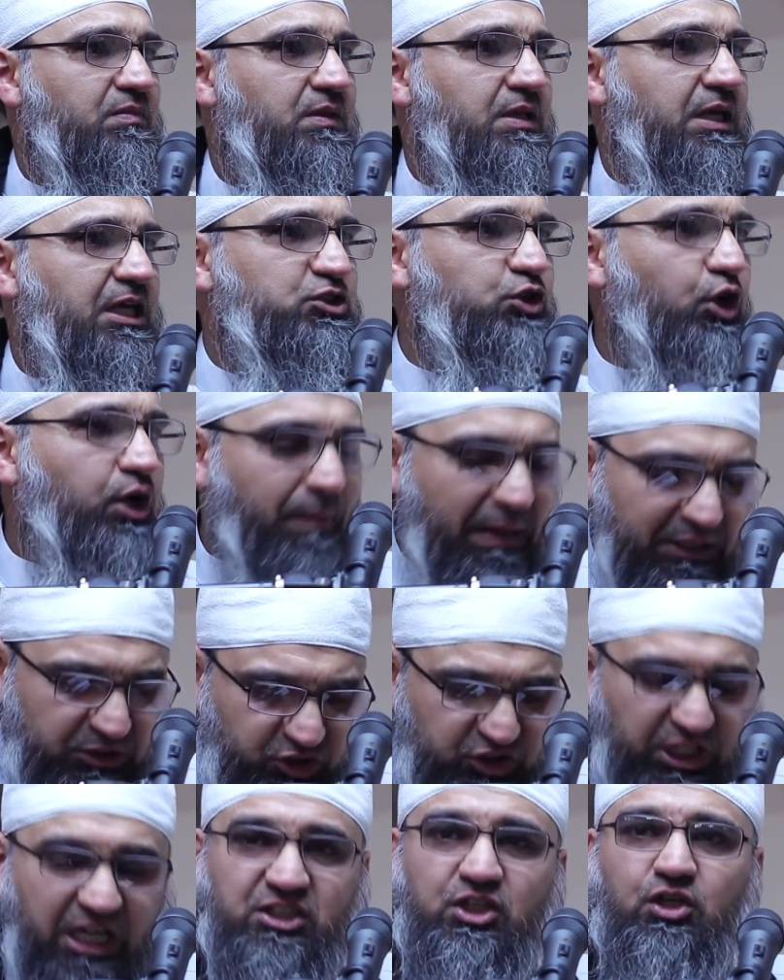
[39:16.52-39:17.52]
It's not about
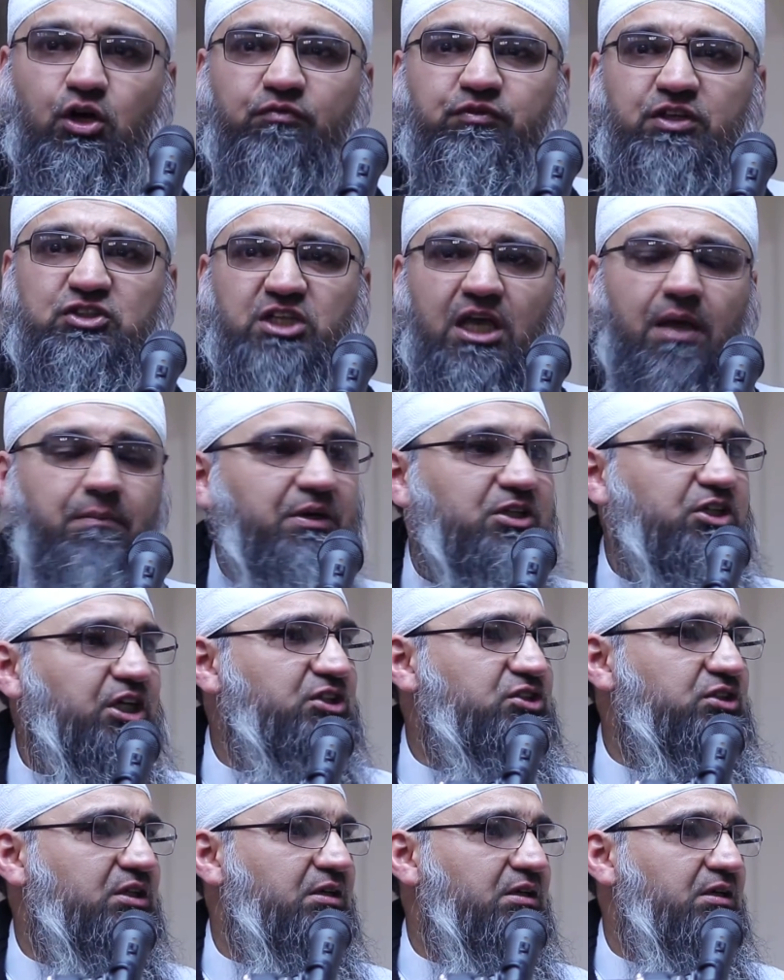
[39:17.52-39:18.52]
shutting off these
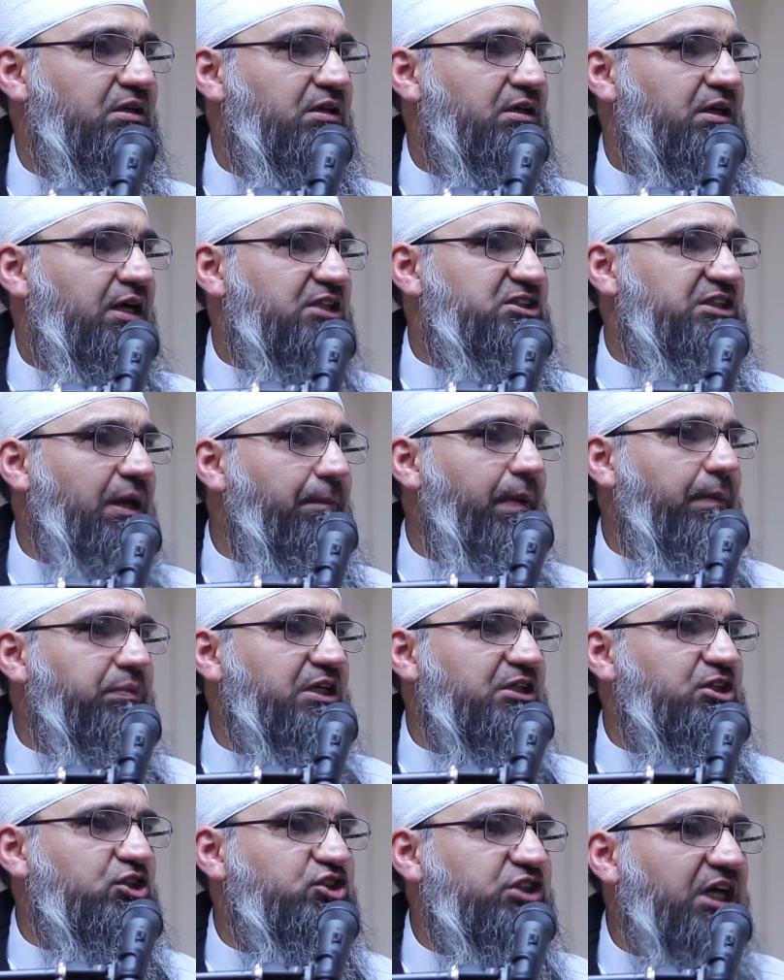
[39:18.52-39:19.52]
images. As some people
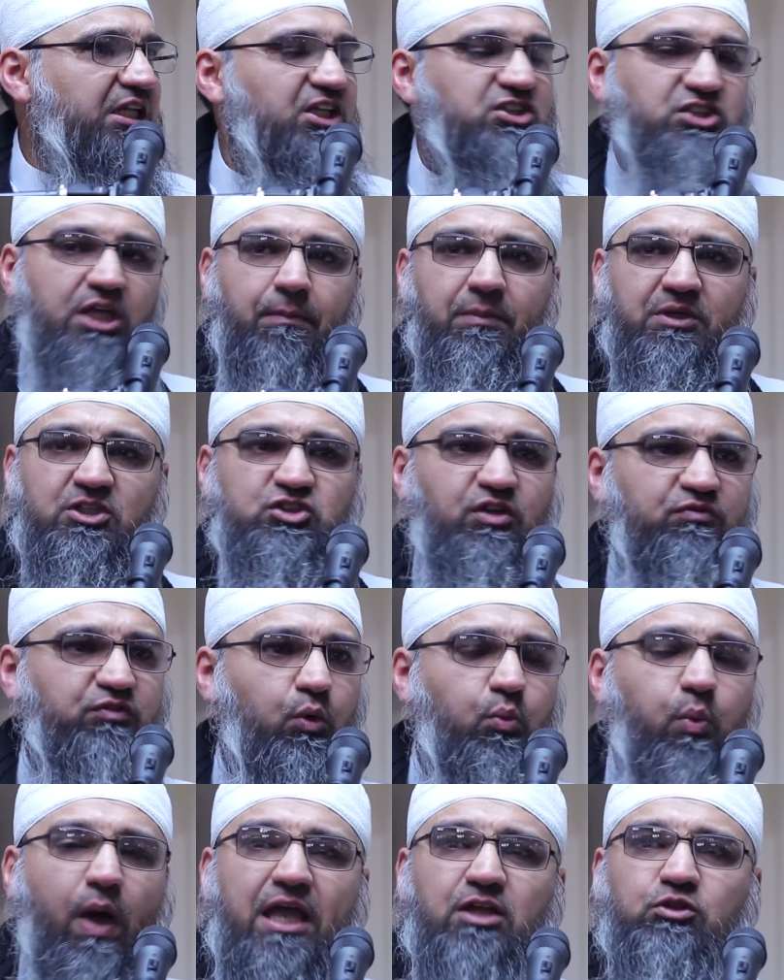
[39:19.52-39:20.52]
say, just shut these images off. The
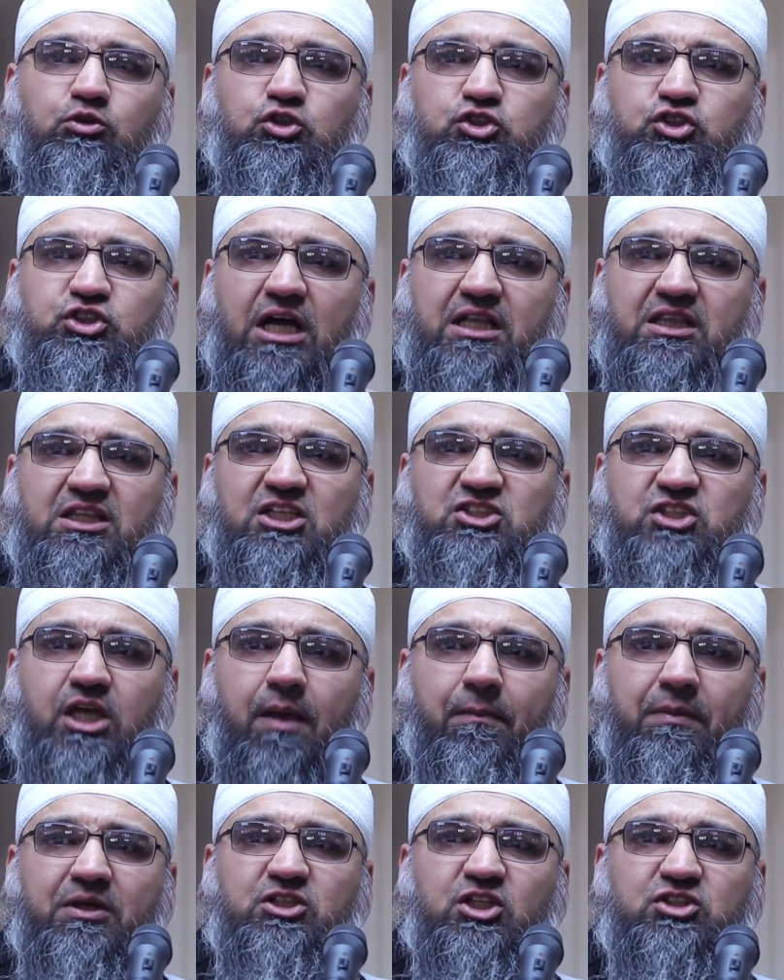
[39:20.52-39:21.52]
way to shut these
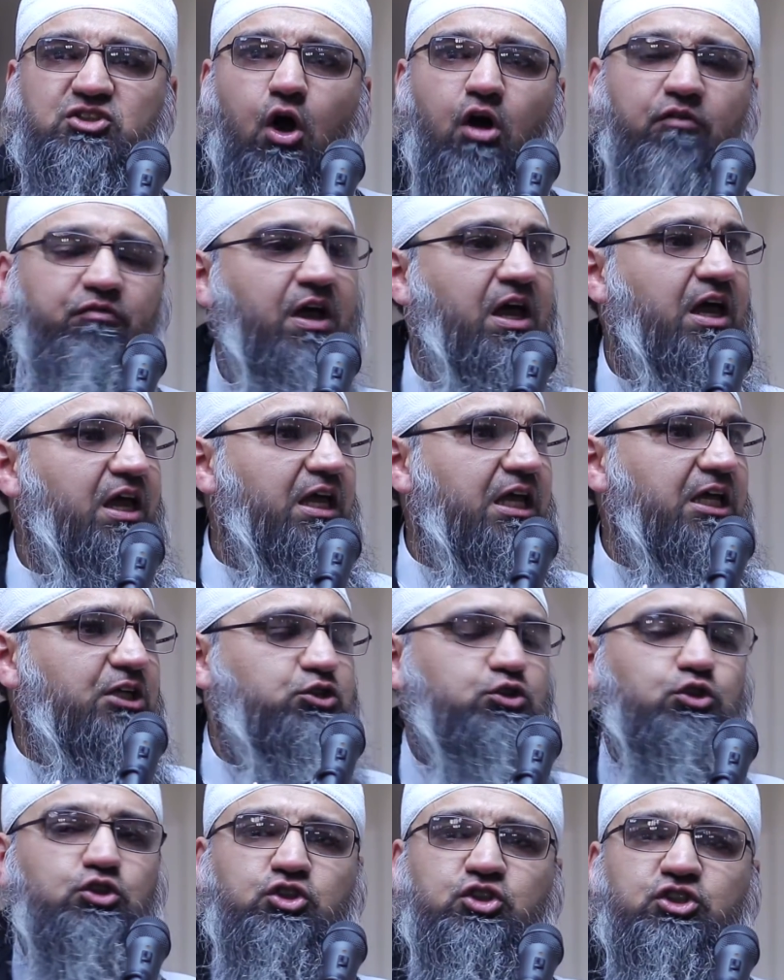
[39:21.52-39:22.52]
images off is
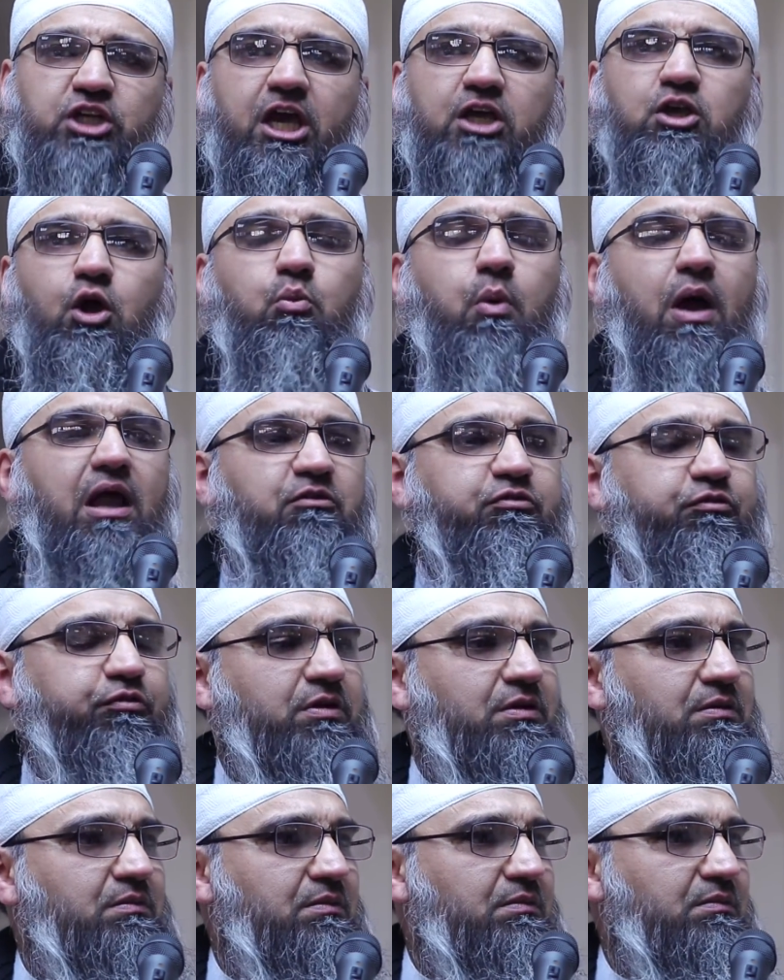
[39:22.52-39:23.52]
to share your wealth.
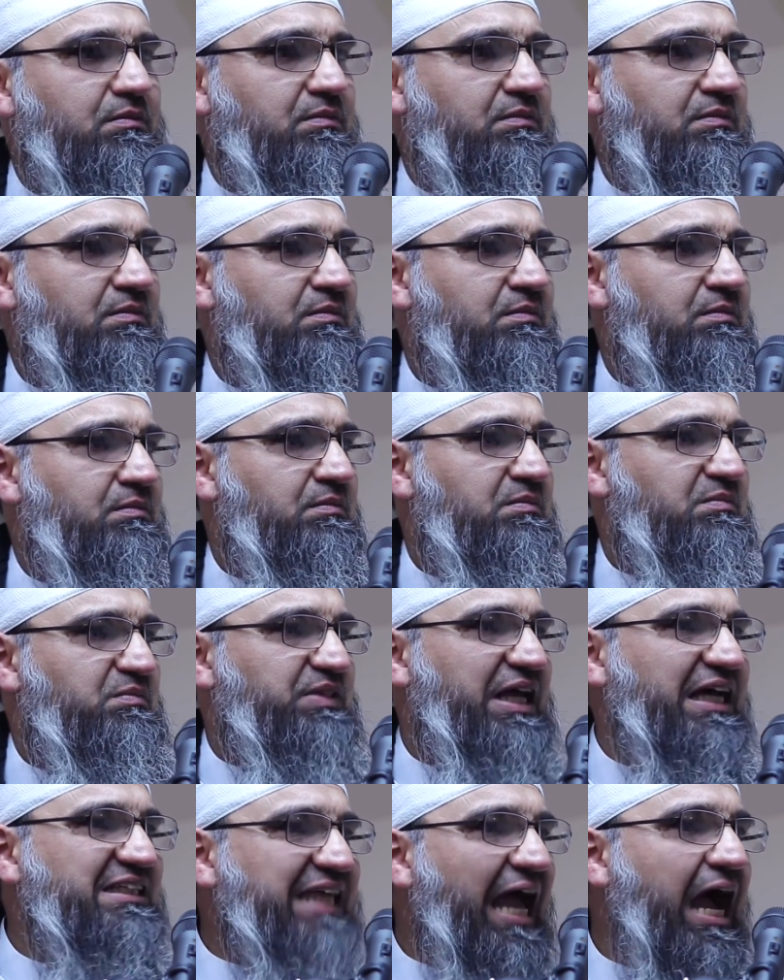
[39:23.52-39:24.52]

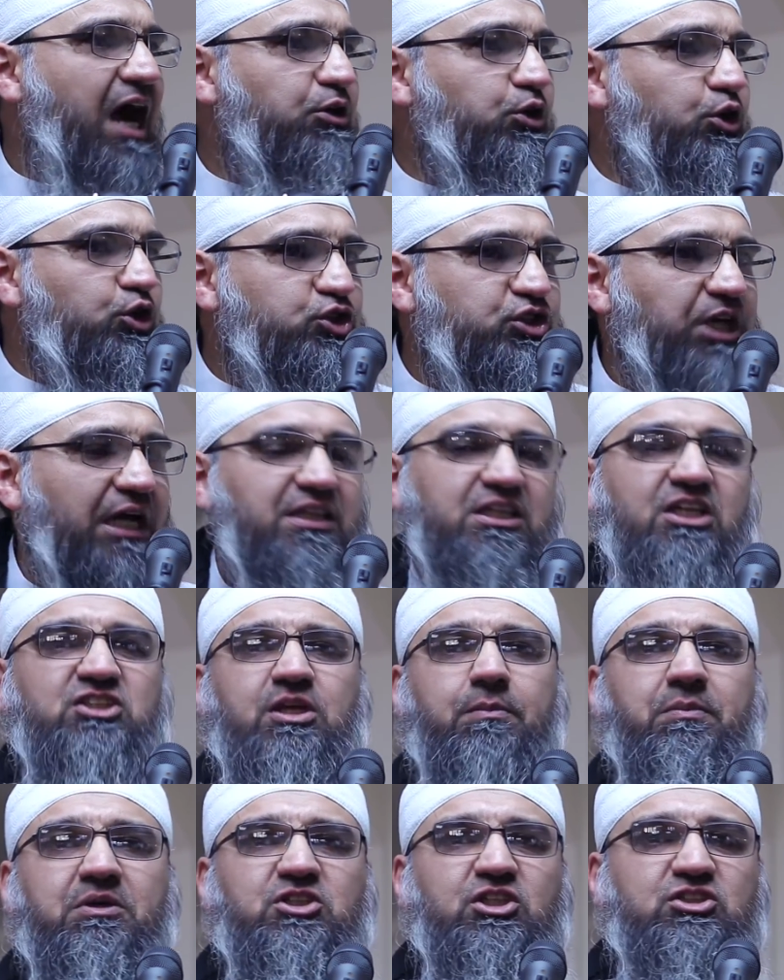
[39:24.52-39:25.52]
That's how you shut these
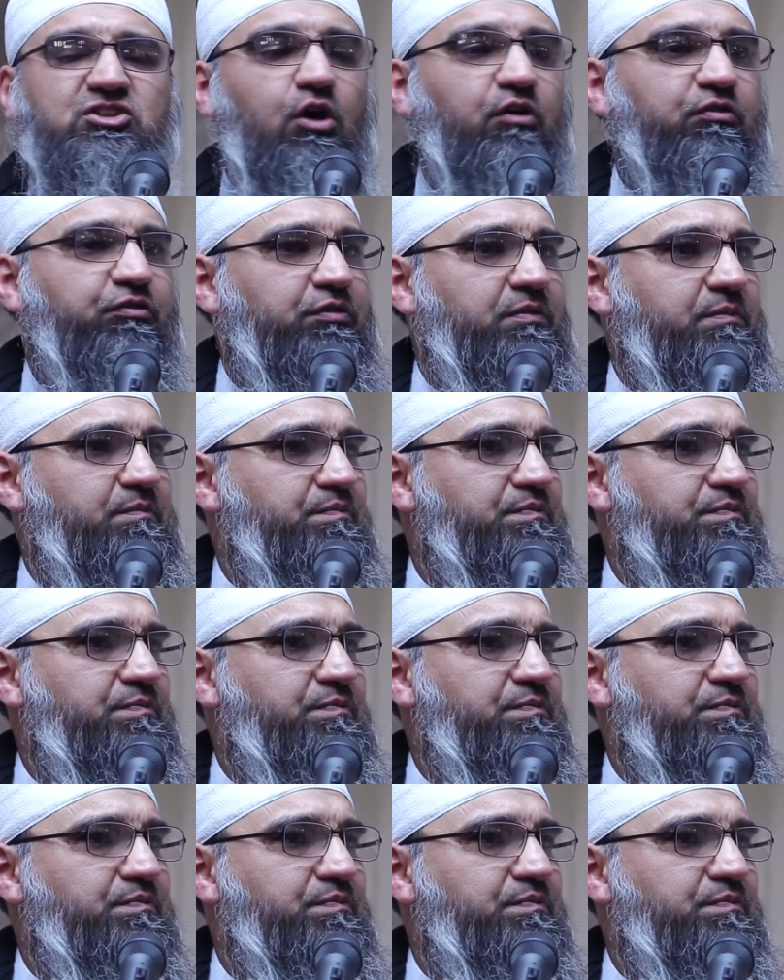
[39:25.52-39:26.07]
images off.